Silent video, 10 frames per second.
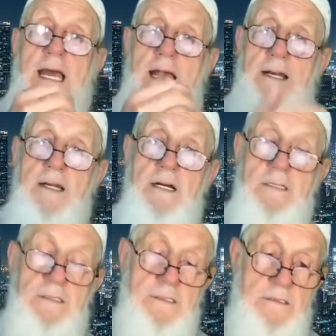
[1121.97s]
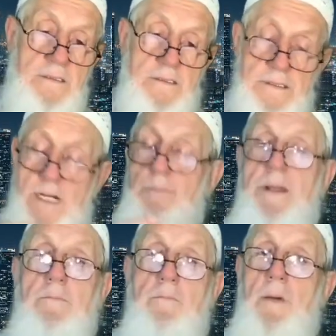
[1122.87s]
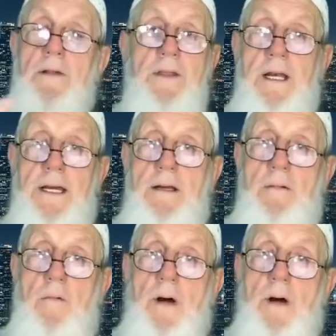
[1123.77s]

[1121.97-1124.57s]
and does something monthly,